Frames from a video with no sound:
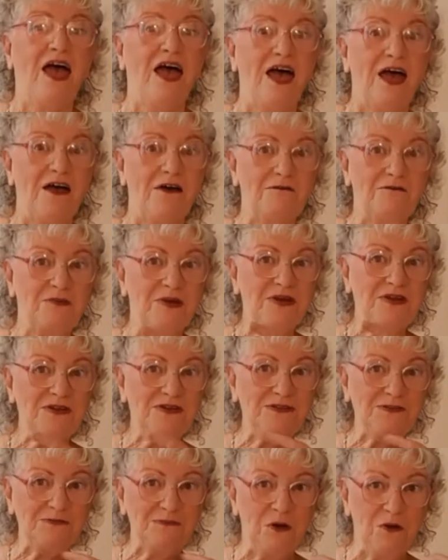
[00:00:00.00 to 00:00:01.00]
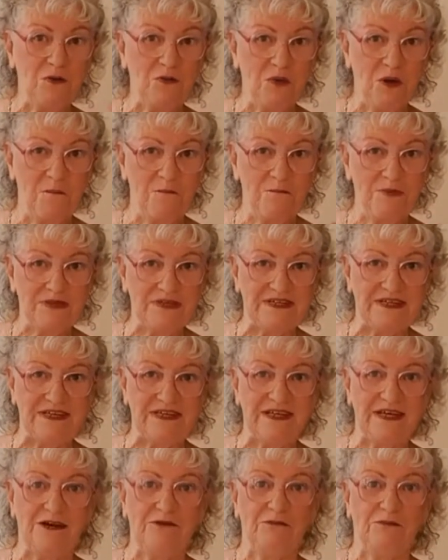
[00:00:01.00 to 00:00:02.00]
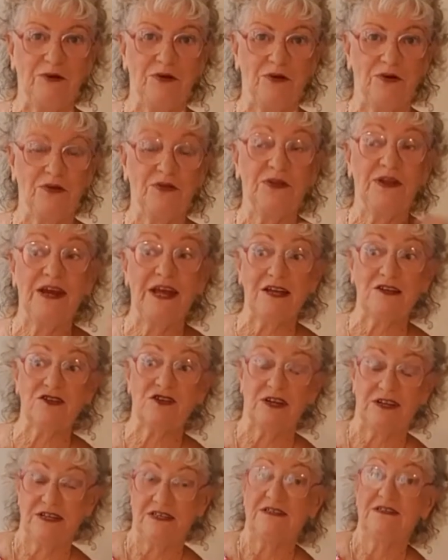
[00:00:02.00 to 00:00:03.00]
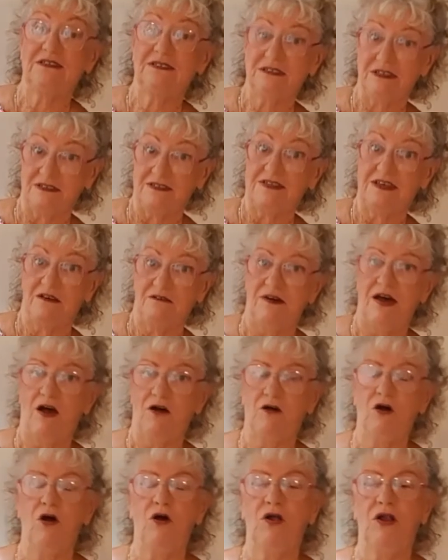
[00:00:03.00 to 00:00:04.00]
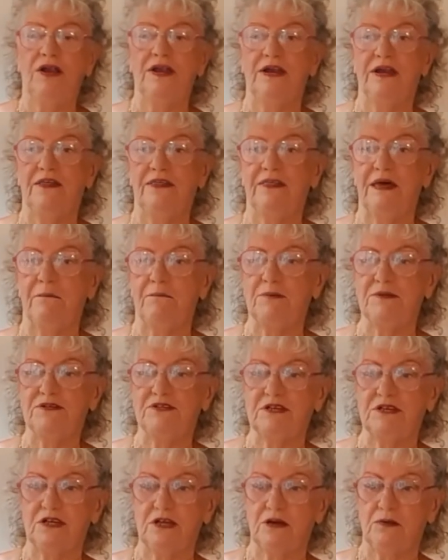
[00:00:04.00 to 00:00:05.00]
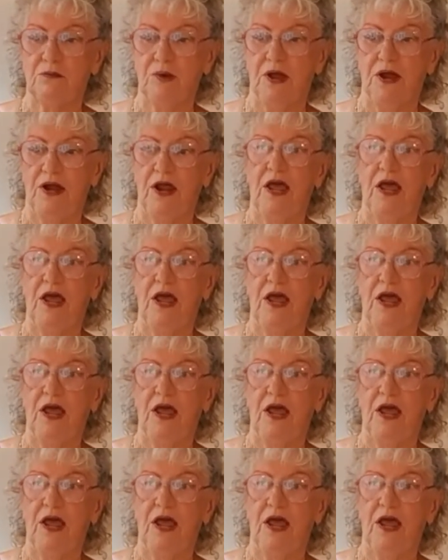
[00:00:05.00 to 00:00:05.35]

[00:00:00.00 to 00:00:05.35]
And when you smell one particular bottle that actually does have alcohol in it, that particular one,